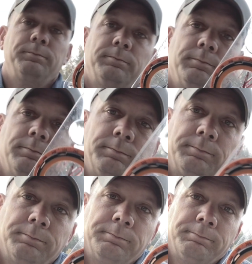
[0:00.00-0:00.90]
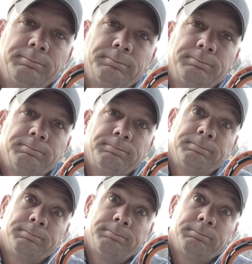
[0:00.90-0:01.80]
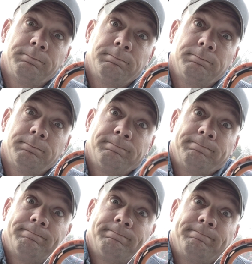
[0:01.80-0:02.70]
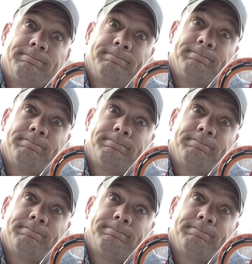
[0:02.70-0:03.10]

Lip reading: No one is speaking in this clip.